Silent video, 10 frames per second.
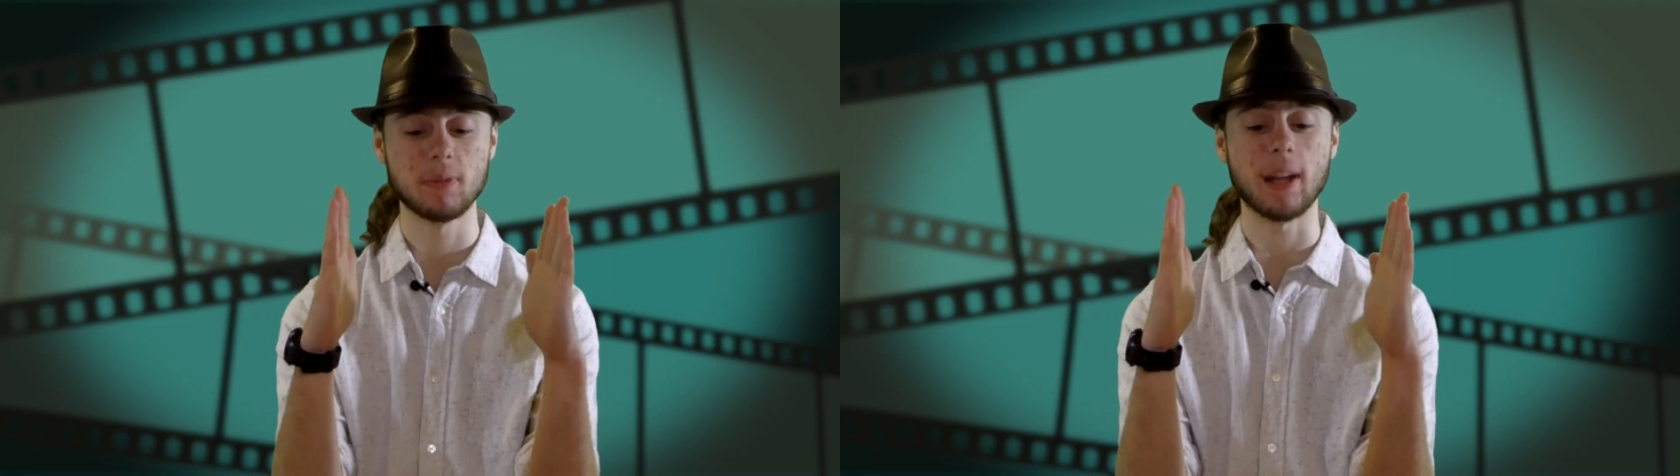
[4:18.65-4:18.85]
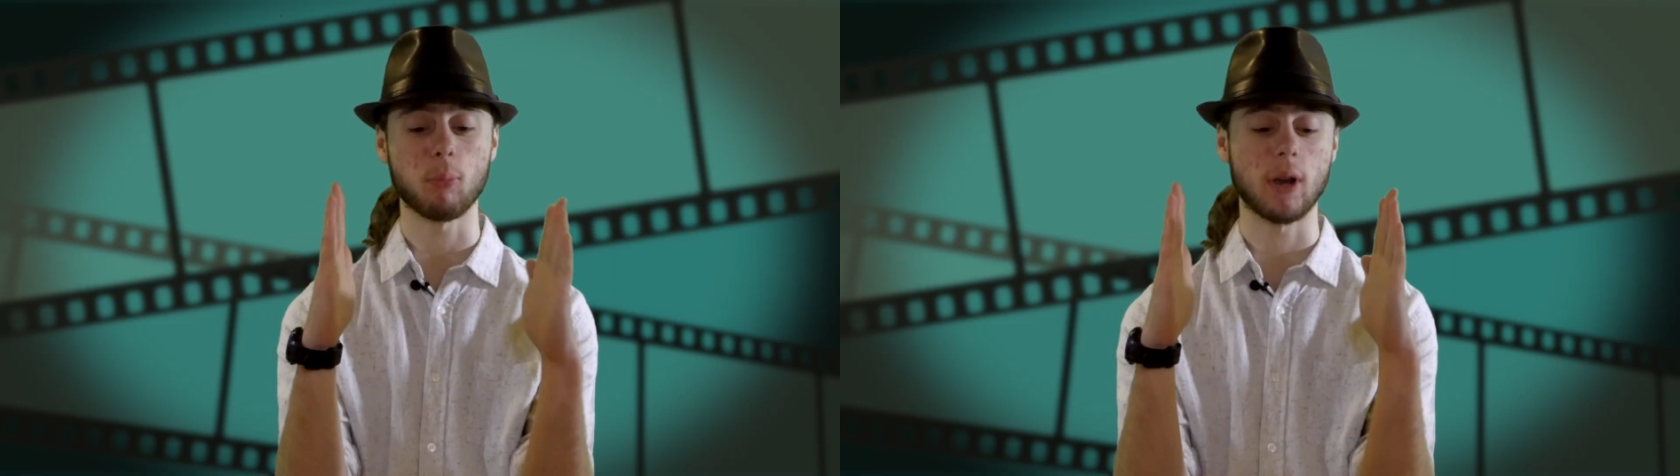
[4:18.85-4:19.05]

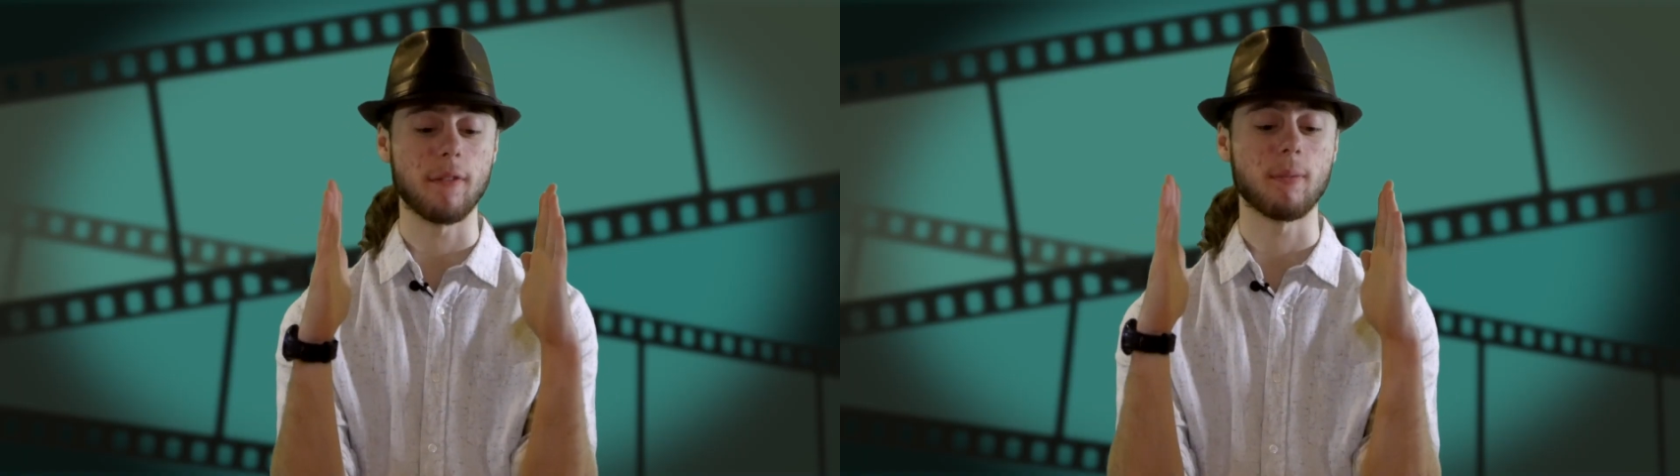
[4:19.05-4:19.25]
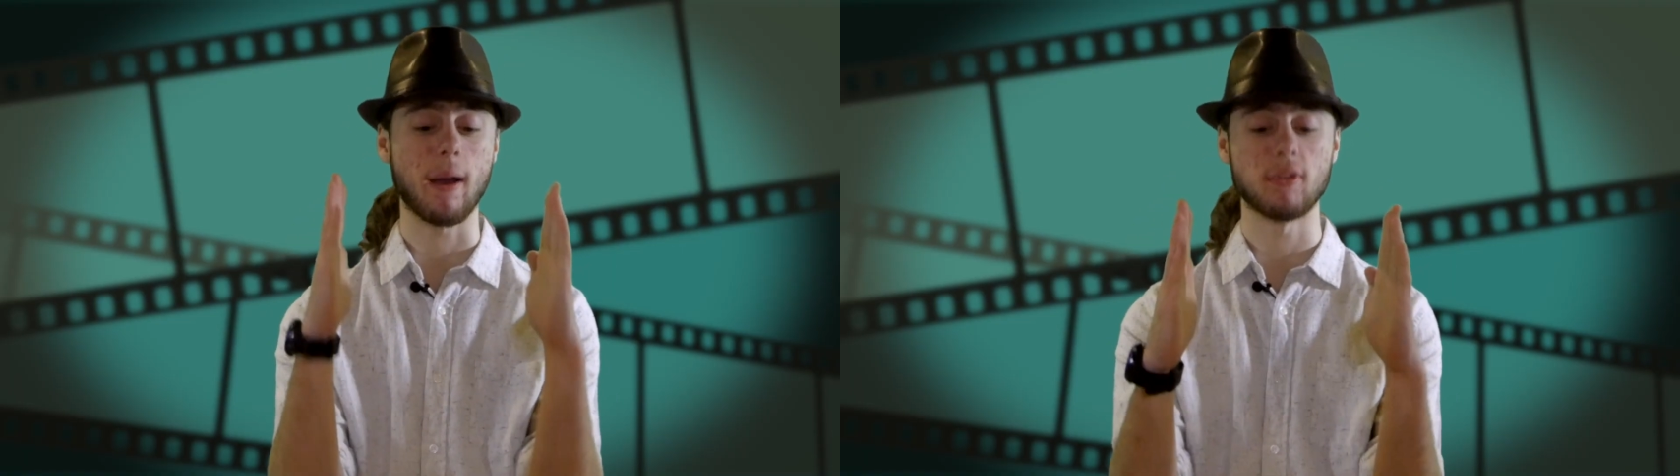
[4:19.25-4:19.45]

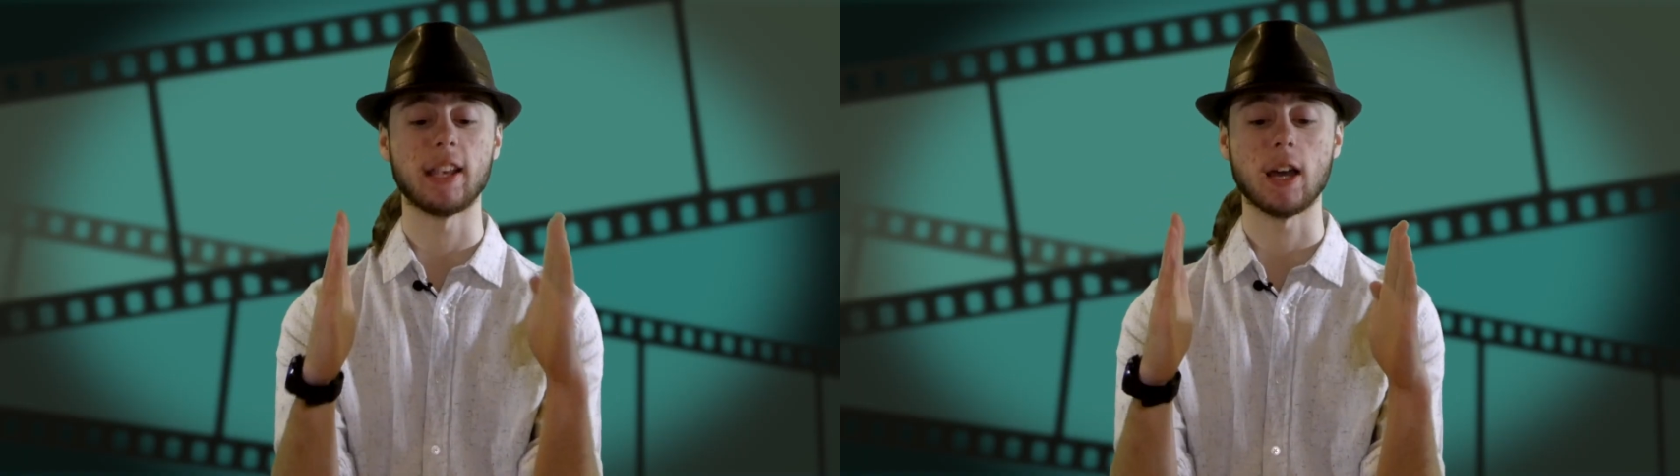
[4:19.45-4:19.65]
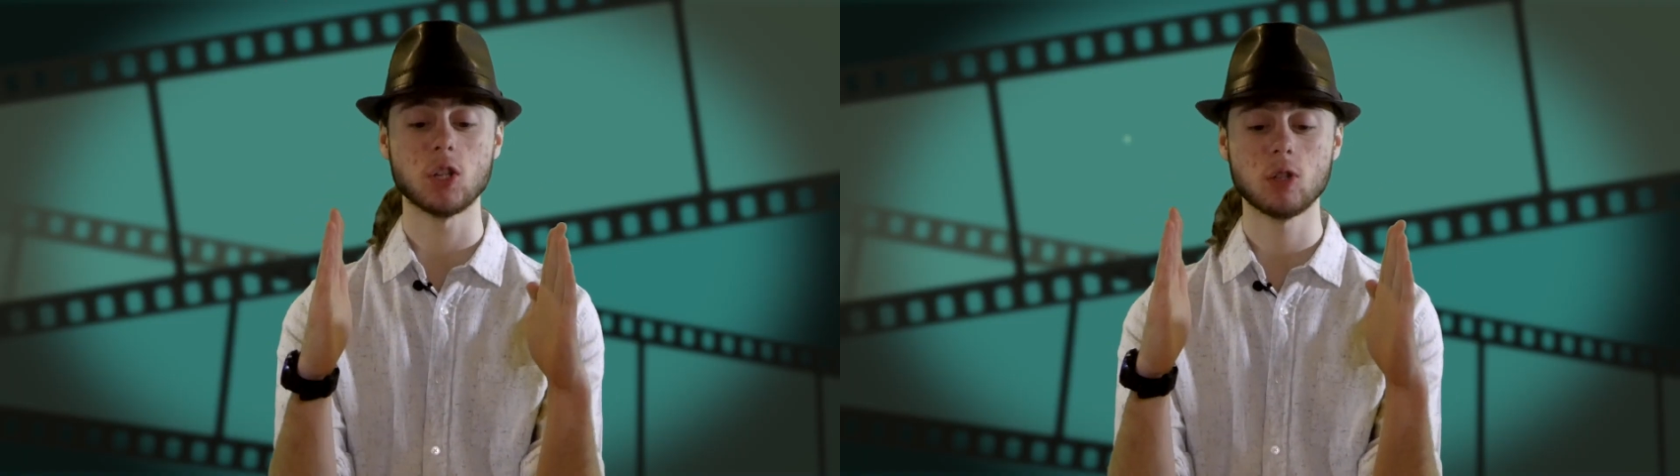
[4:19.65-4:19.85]
separated from
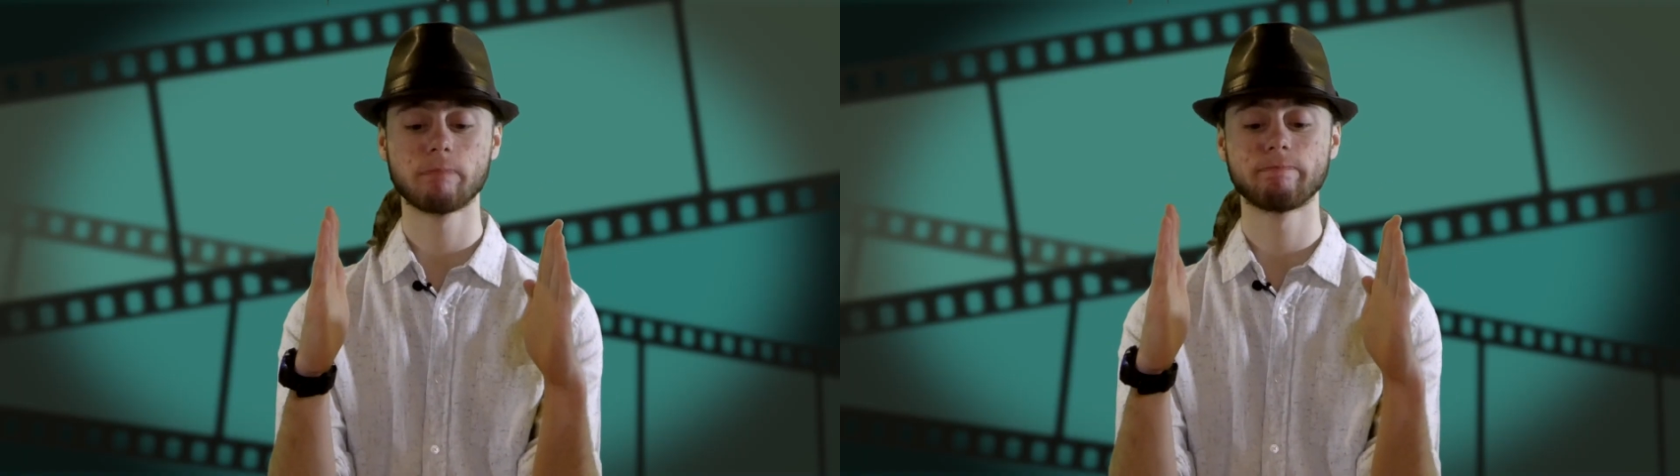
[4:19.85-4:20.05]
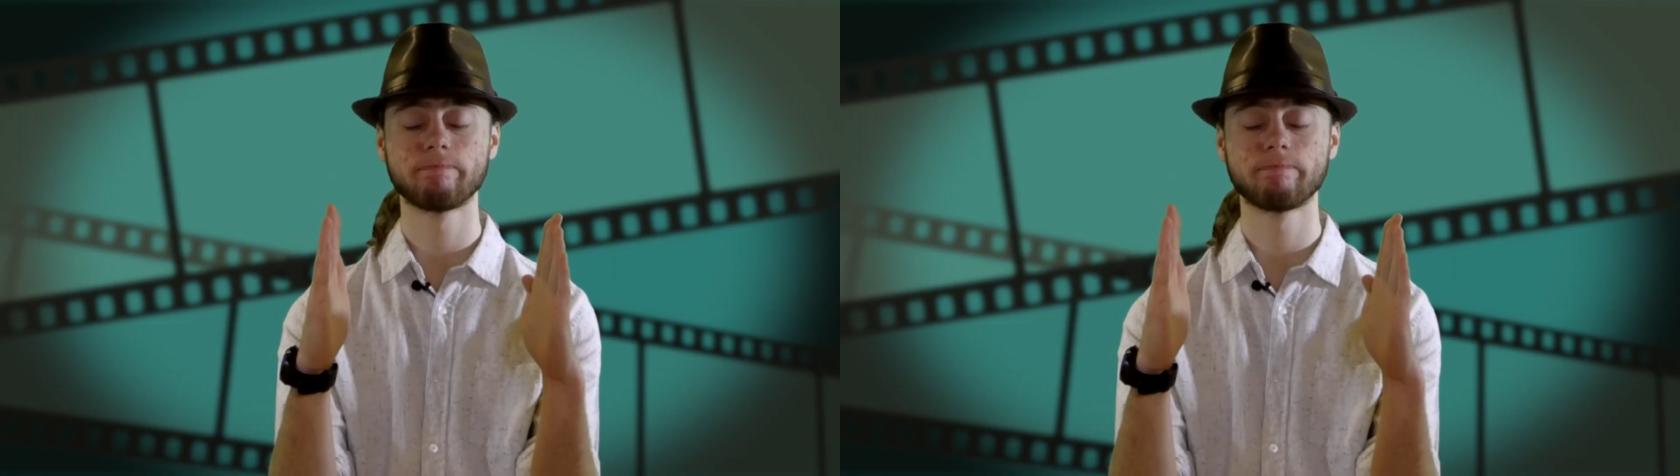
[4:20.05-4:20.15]
everything else.